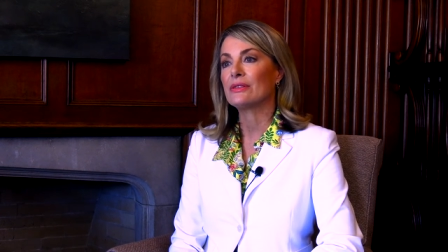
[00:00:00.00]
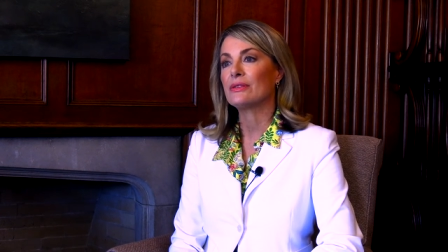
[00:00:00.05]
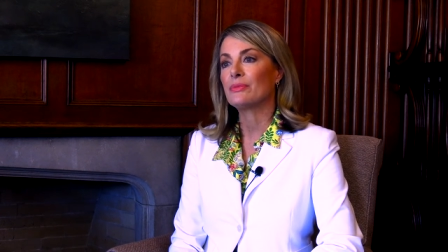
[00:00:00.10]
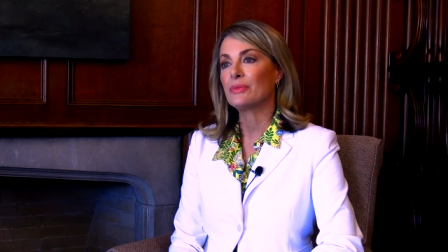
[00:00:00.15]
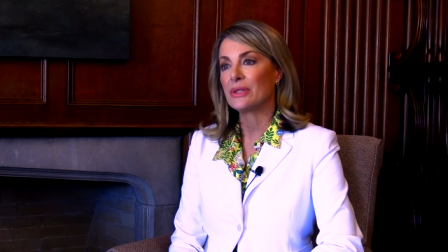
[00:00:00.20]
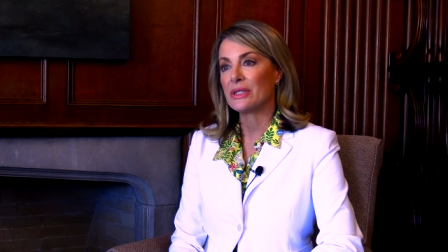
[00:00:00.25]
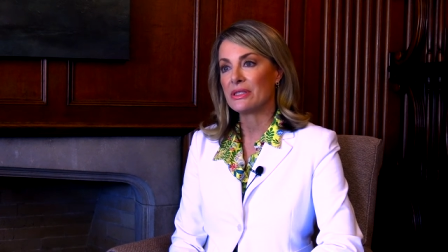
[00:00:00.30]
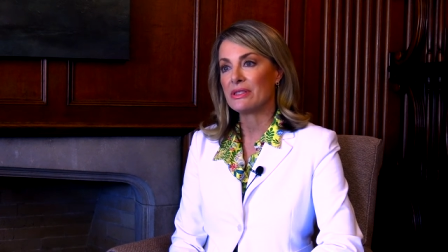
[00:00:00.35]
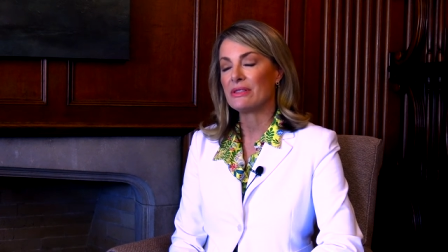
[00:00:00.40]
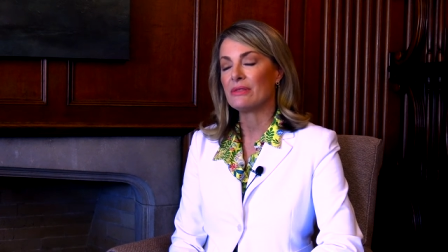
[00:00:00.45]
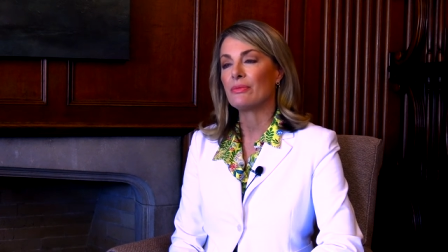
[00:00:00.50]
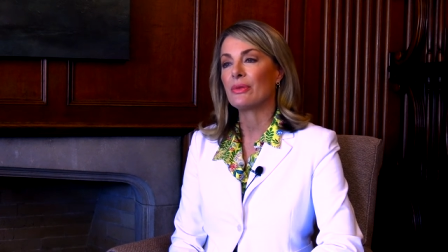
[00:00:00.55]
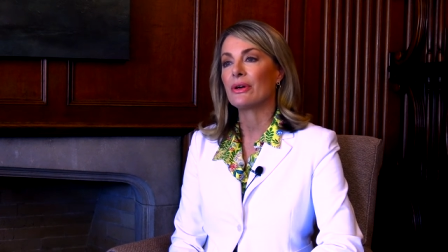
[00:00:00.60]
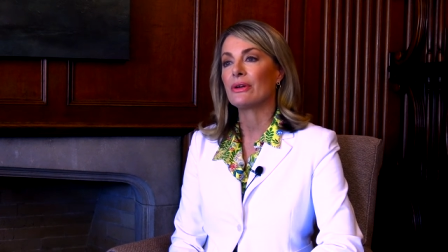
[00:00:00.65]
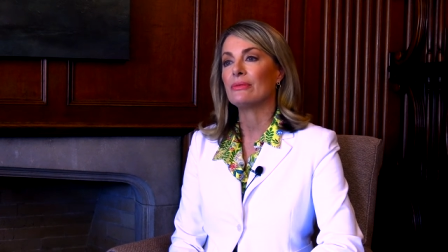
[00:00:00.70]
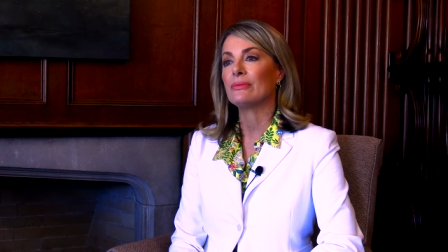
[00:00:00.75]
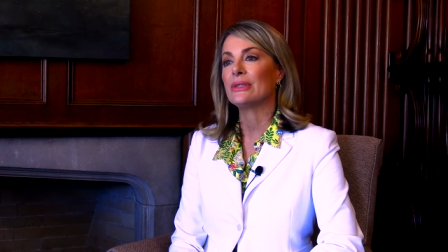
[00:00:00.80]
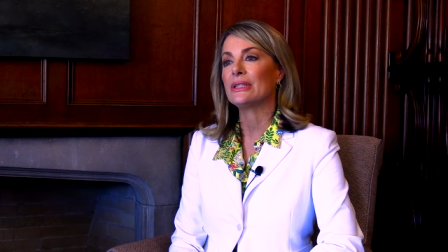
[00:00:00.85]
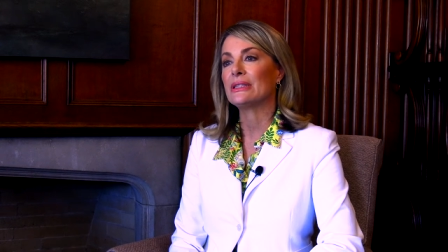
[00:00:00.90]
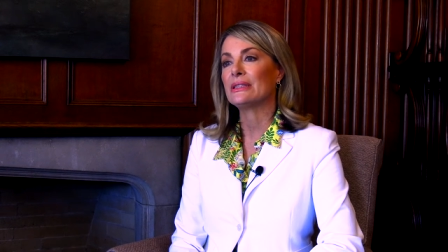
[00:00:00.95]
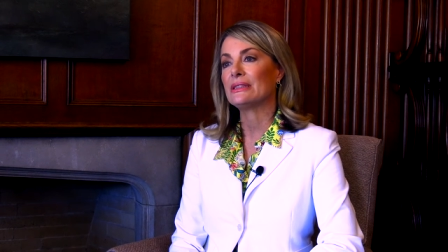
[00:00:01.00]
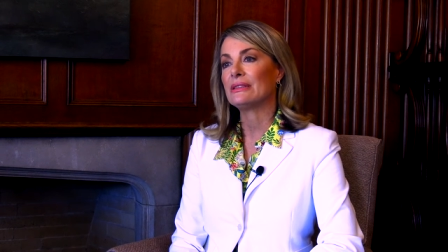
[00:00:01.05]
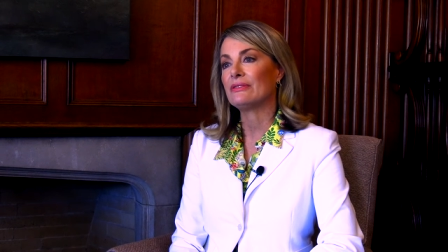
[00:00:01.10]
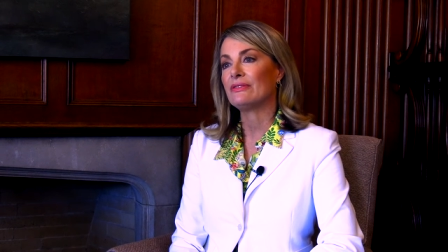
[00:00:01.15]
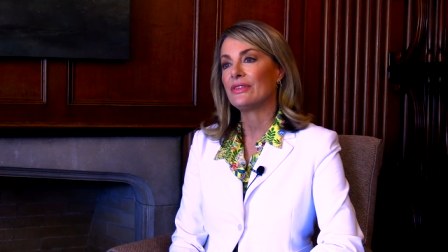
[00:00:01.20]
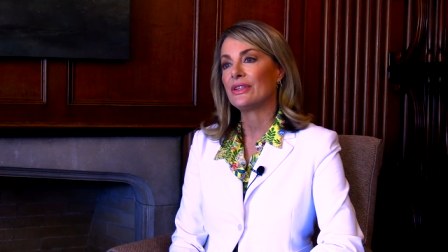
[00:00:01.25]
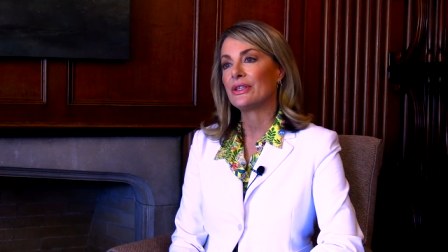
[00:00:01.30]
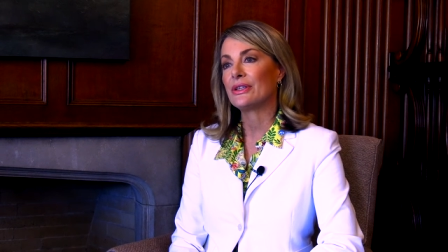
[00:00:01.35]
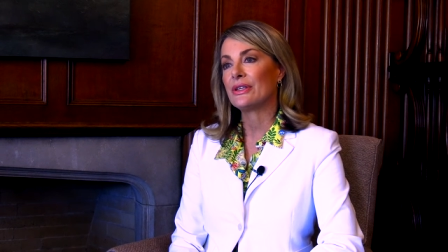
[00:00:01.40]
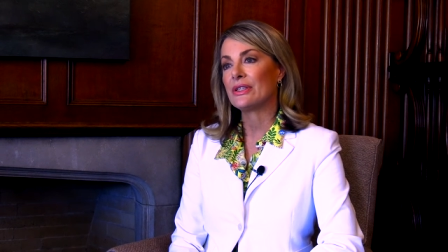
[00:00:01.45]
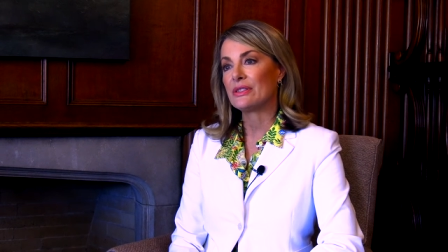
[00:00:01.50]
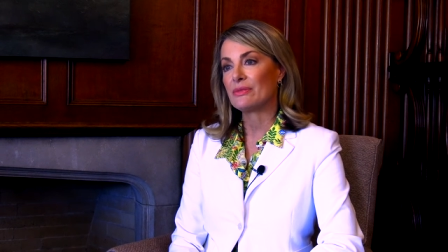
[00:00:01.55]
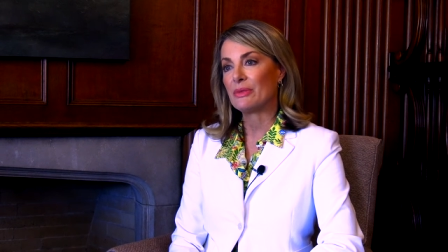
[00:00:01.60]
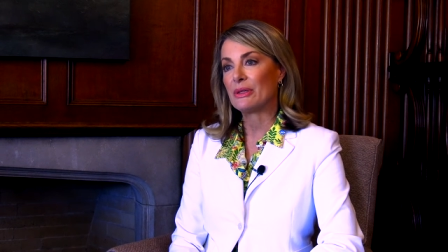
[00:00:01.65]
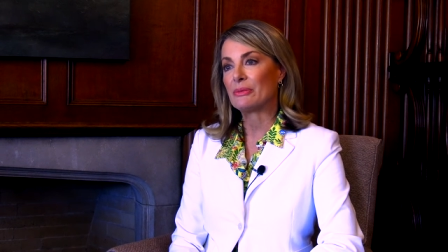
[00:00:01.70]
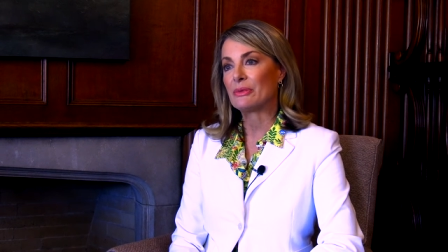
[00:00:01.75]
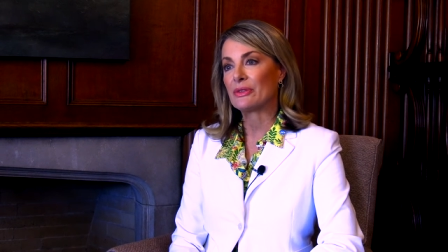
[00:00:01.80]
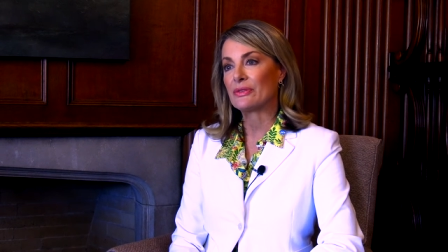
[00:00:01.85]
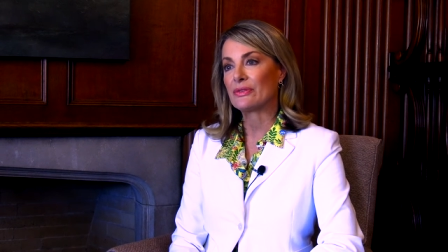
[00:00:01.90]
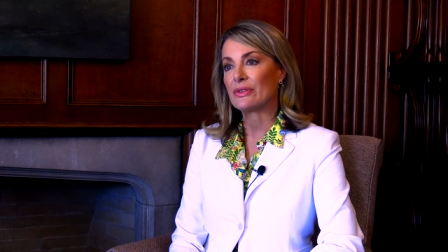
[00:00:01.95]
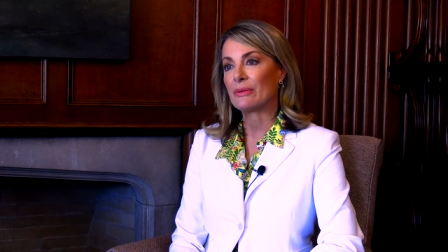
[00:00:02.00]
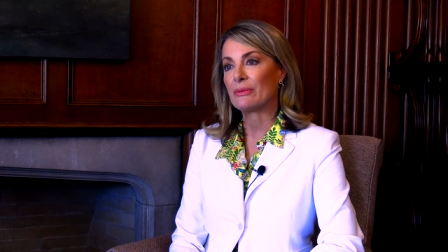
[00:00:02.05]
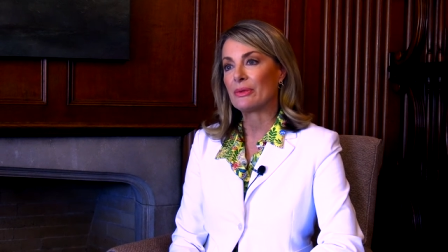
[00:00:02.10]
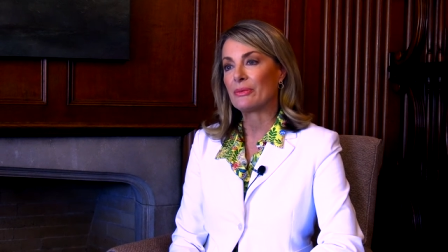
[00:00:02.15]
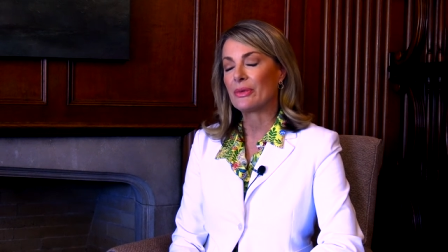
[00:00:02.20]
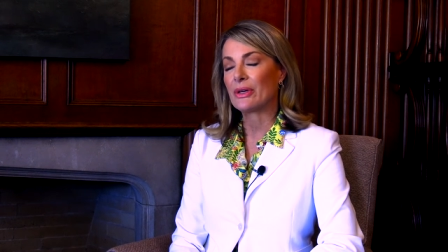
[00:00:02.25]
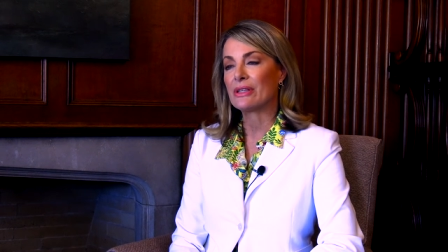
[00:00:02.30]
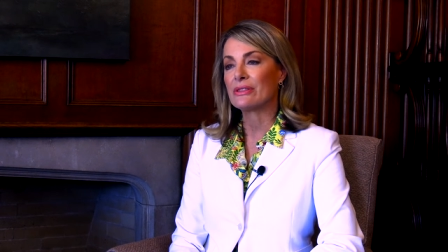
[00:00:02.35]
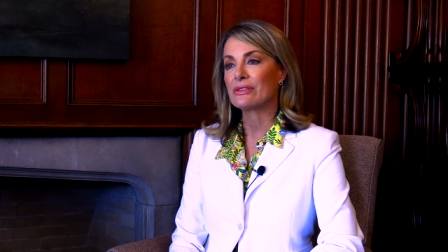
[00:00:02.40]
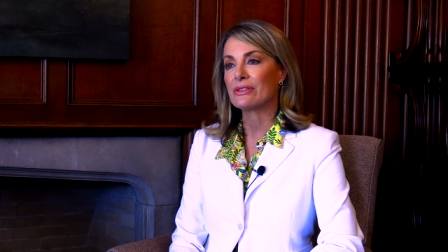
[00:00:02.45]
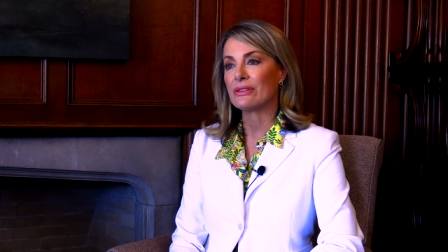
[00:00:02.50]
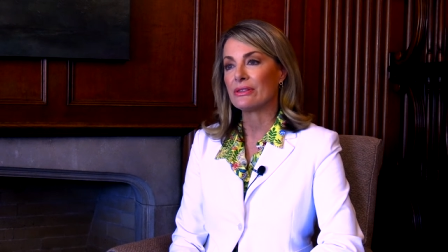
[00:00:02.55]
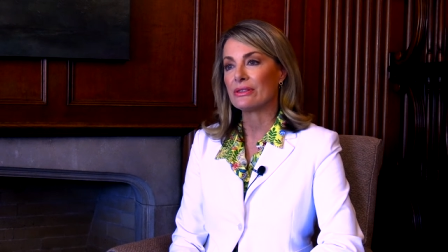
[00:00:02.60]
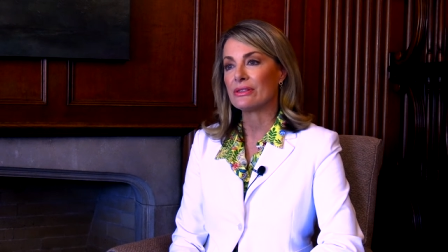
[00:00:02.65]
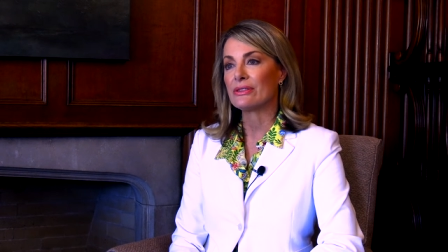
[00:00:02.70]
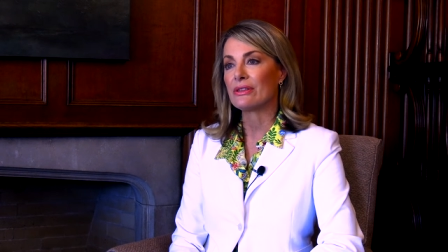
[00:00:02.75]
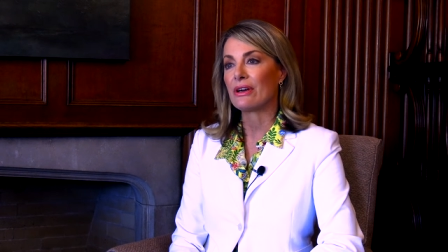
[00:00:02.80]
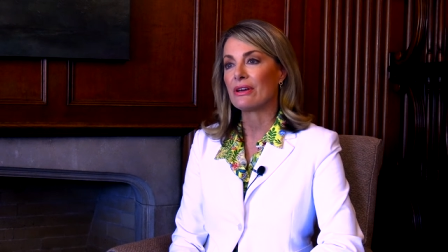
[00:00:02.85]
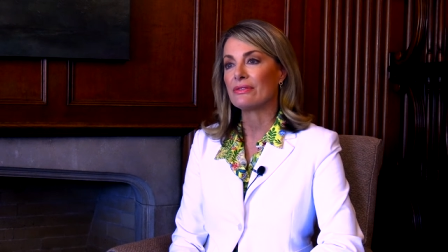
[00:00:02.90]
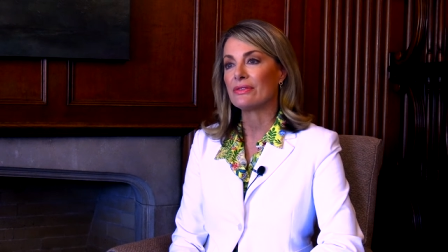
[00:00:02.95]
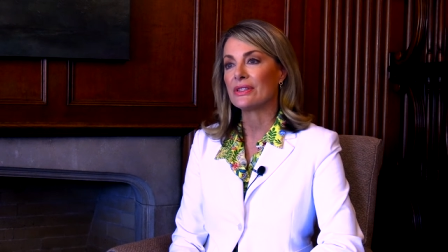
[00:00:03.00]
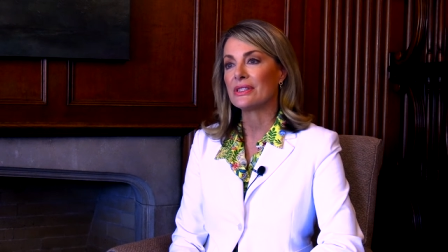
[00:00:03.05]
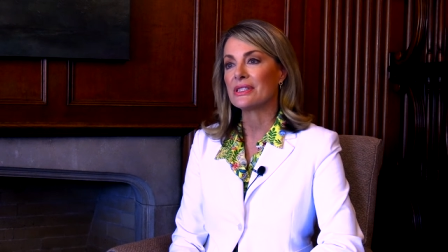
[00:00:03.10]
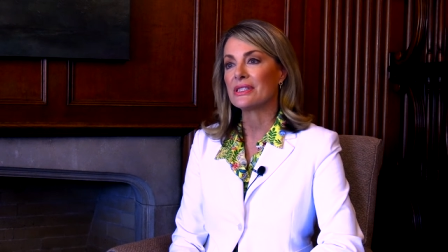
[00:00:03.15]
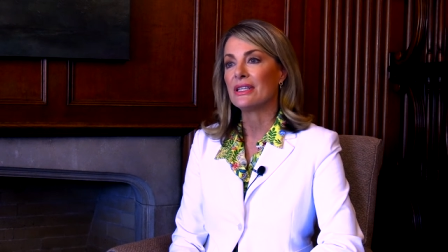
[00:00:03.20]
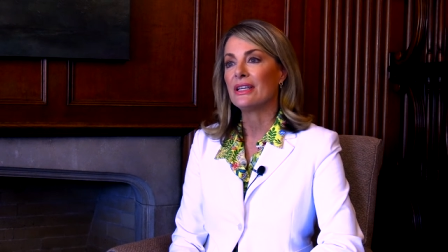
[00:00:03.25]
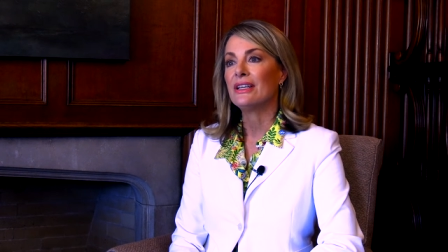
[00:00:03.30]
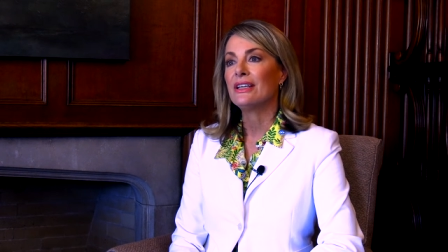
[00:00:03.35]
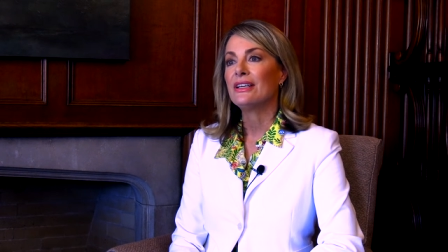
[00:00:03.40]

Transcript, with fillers: the police department and various people from the prosecutor's office